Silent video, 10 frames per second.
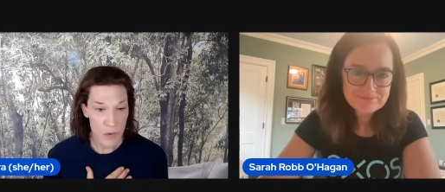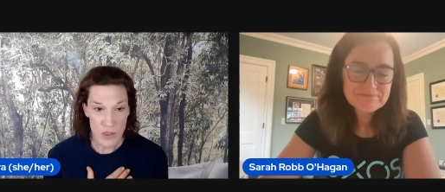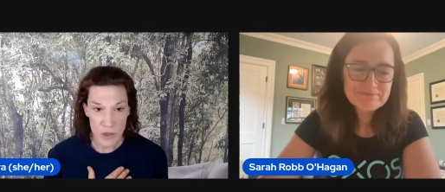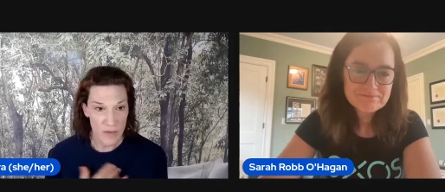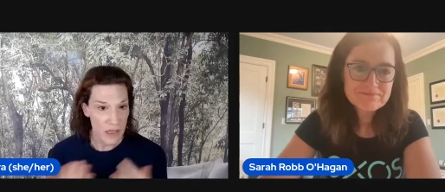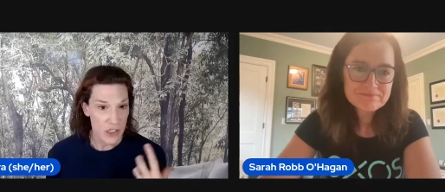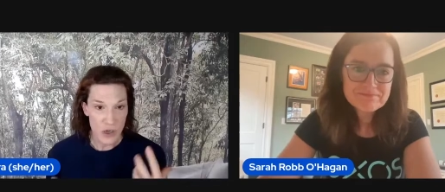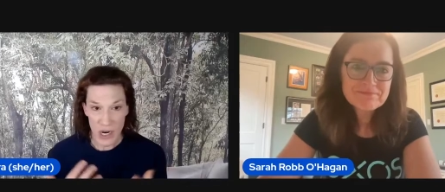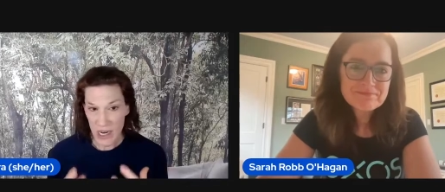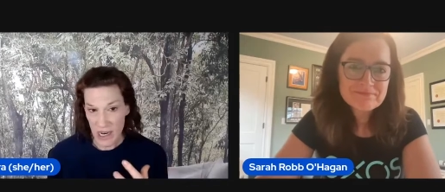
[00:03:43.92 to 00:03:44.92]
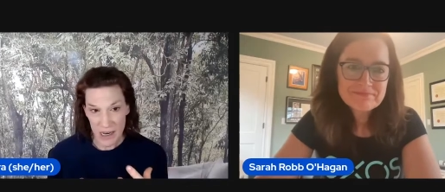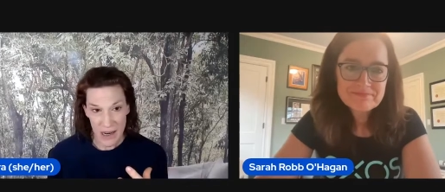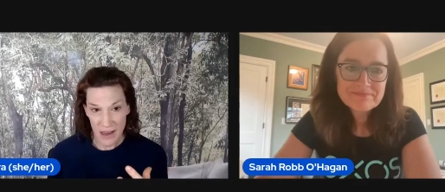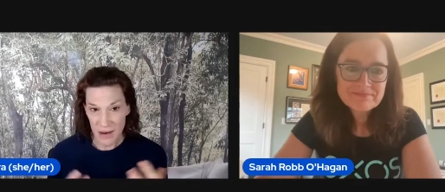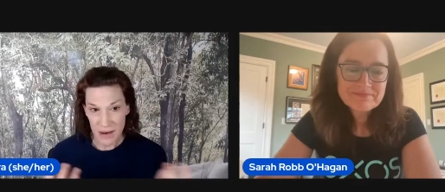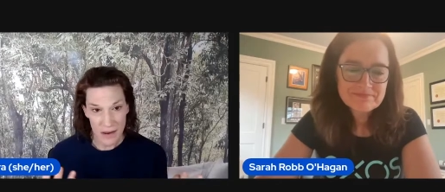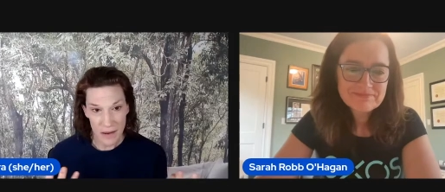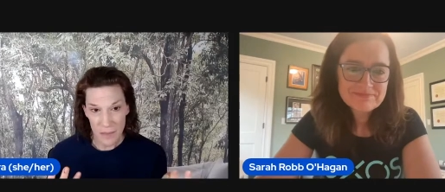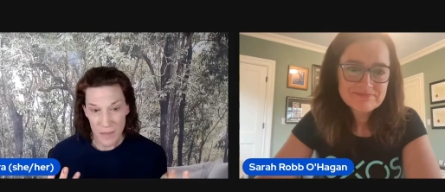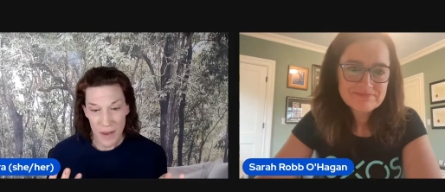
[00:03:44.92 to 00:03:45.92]
Speaker 1: We'll sort of integrate it. And
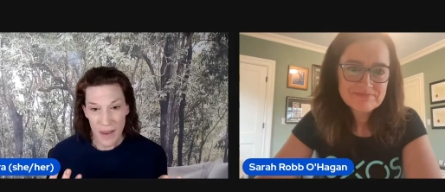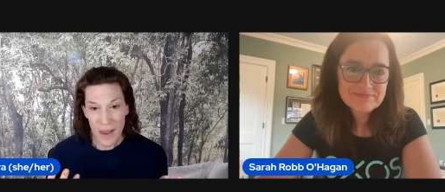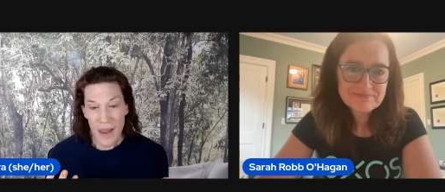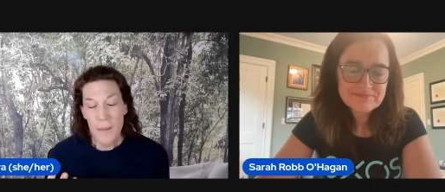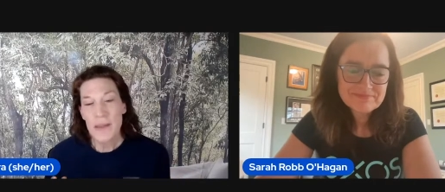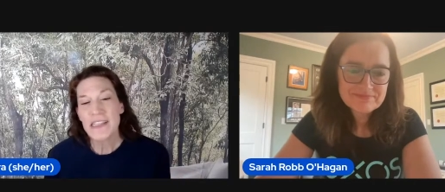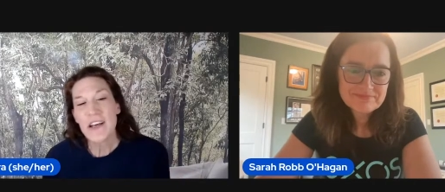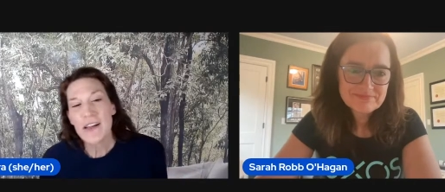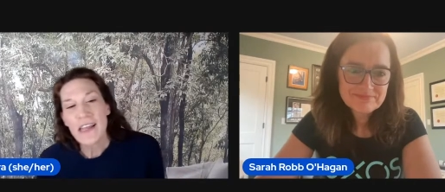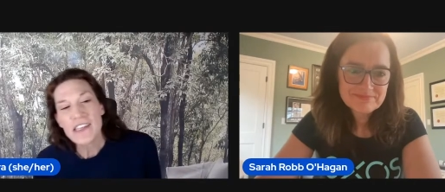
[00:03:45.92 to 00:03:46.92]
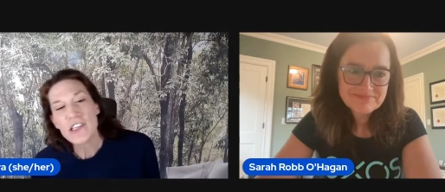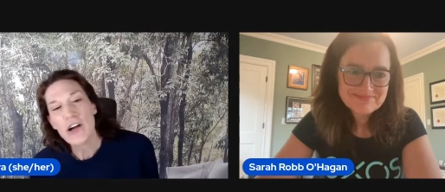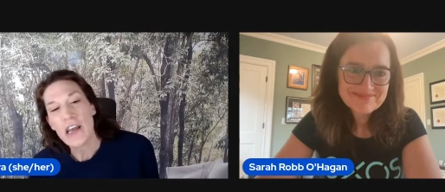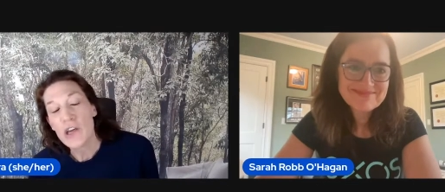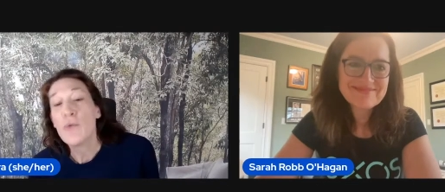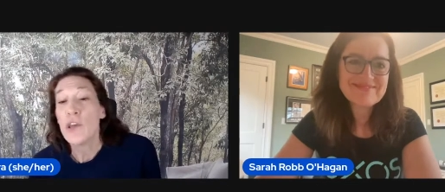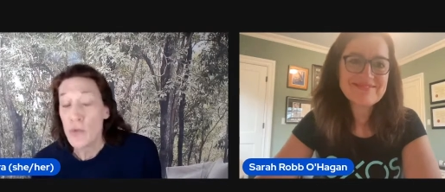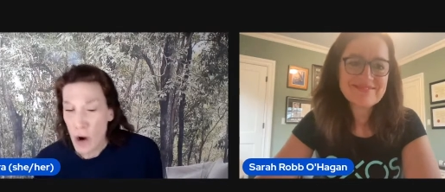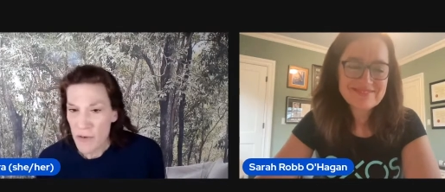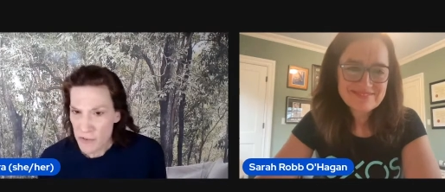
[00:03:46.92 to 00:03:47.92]
um, but Sarah, let's start. Out. You
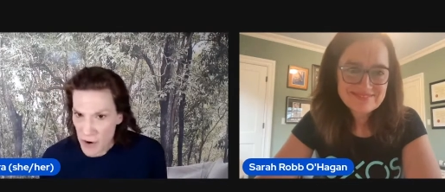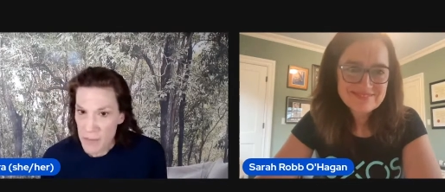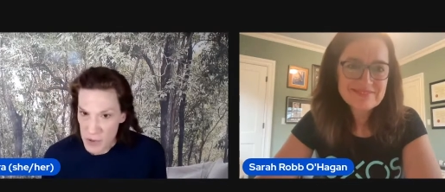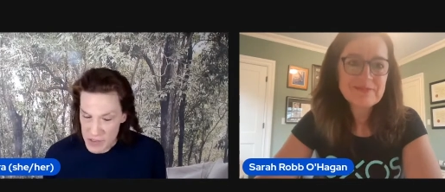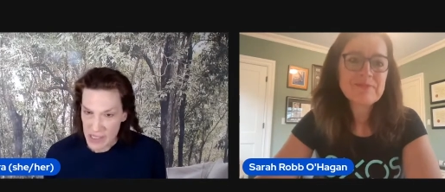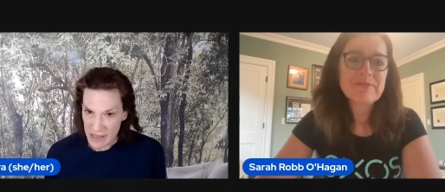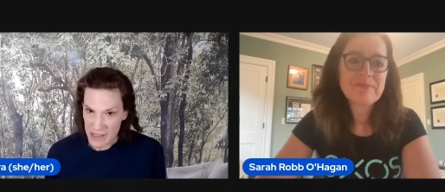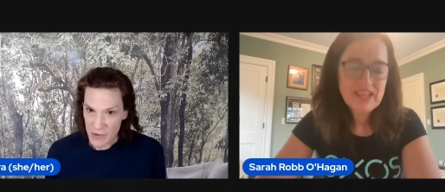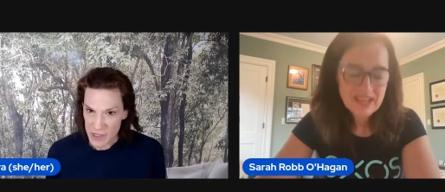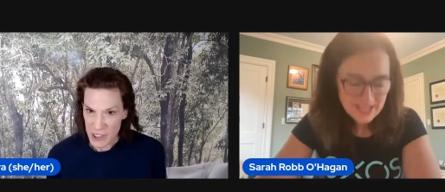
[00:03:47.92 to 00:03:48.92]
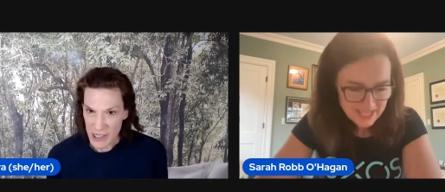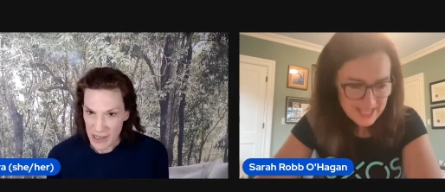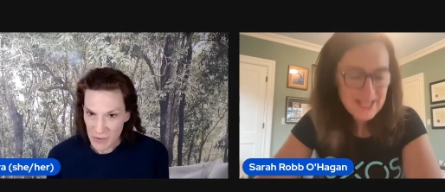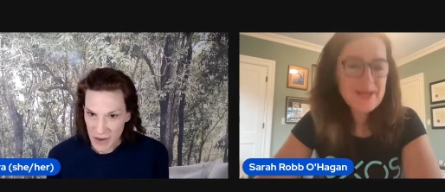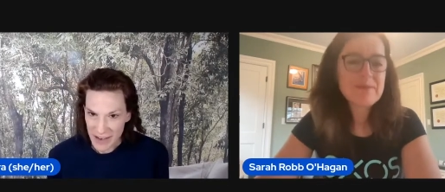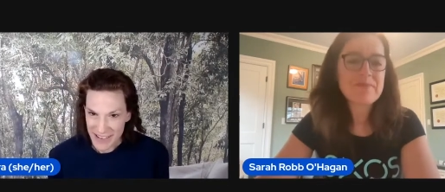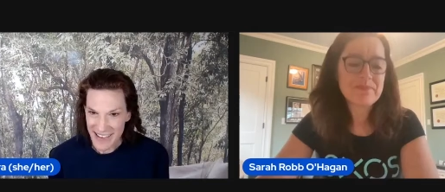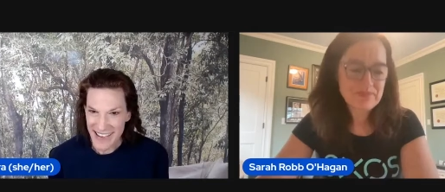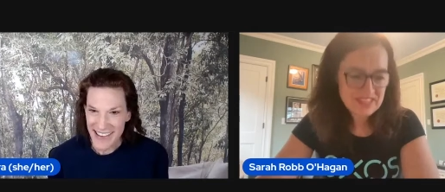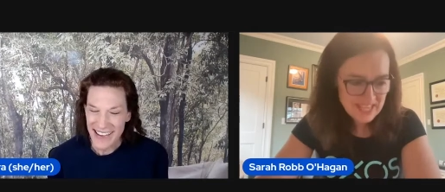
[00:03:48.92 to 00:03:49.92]
you are from New Zealand originally. I
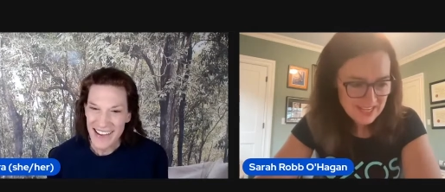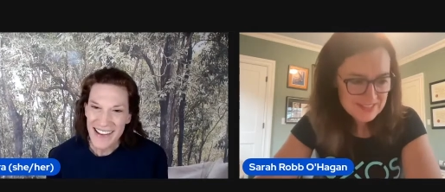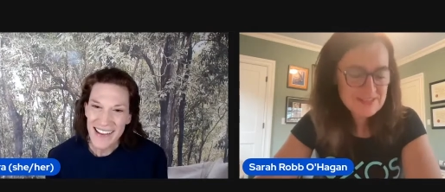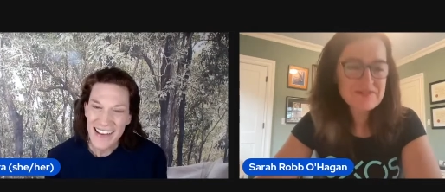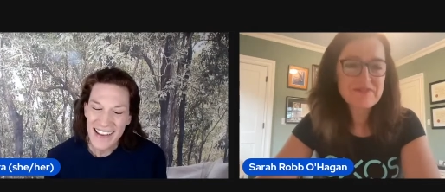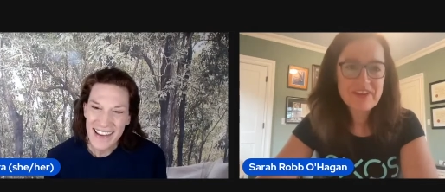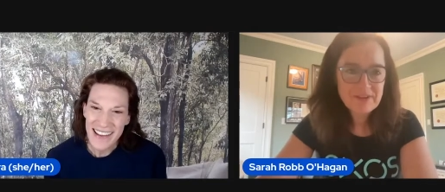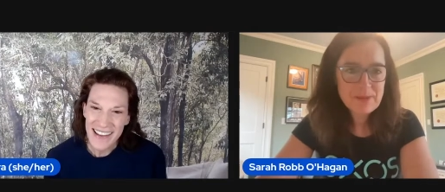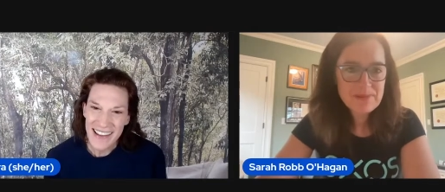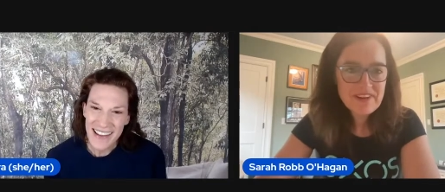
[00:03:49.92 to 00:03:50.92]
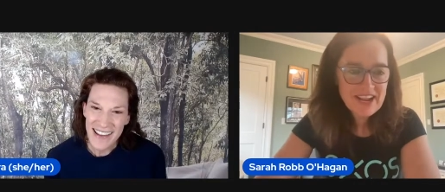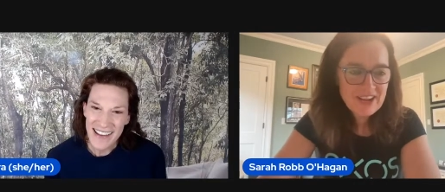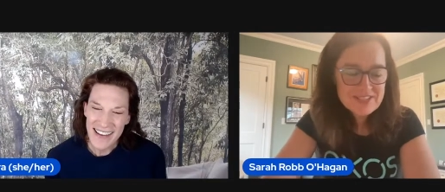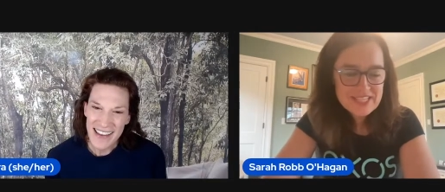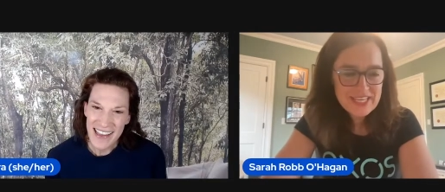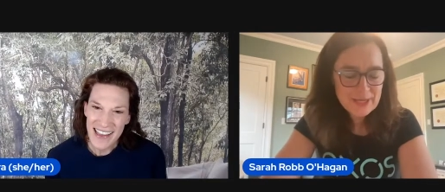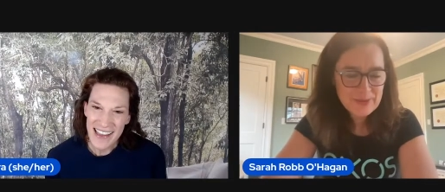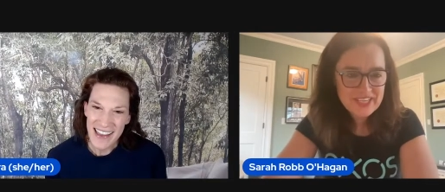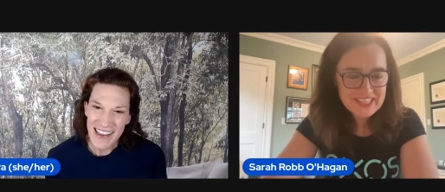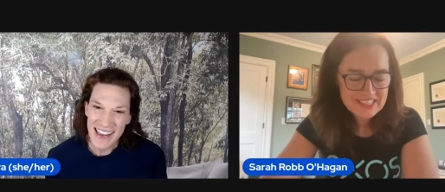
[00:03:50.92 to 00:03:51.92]
am.
Speaker 2: Yes, very proud
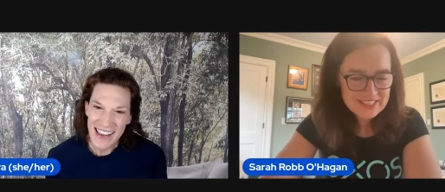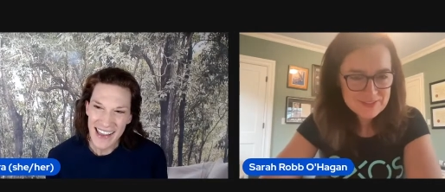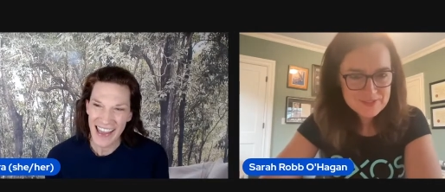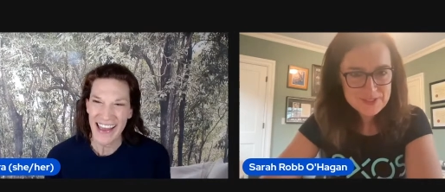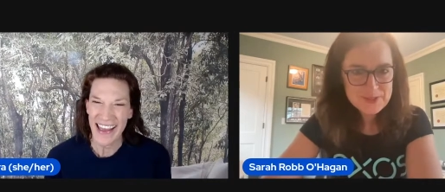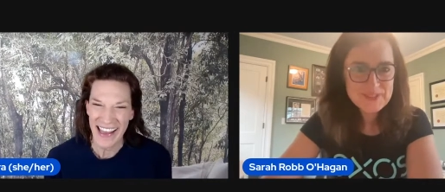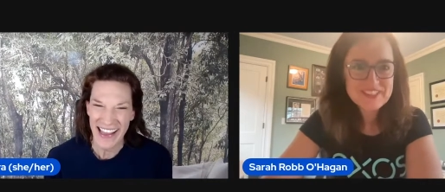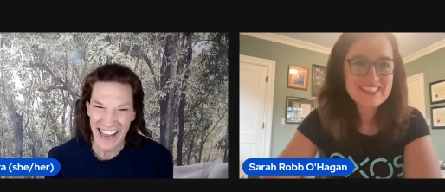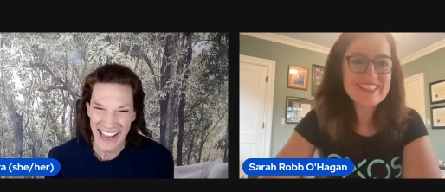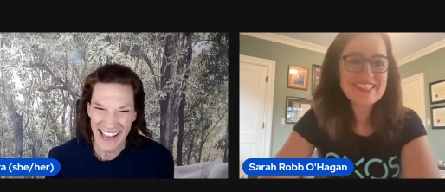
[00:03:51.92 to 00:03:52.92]
Kiwi. That's for sure.